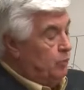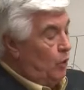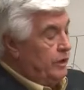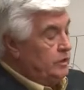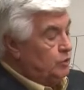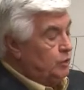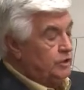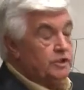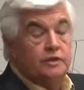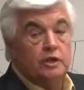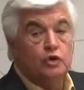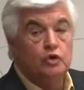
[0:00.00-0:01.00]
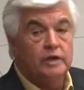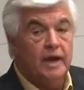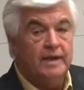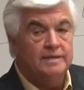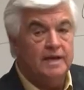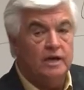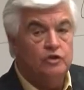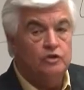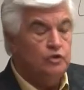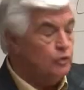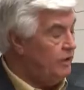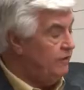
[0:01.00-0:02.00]
points, which in the UK is
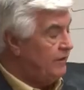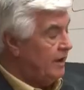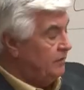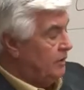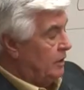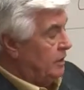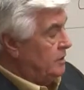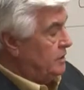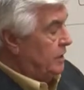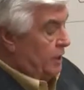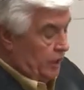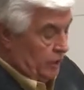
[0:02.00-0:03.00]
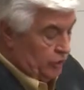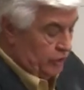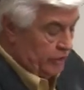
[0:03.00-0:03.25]
$125. You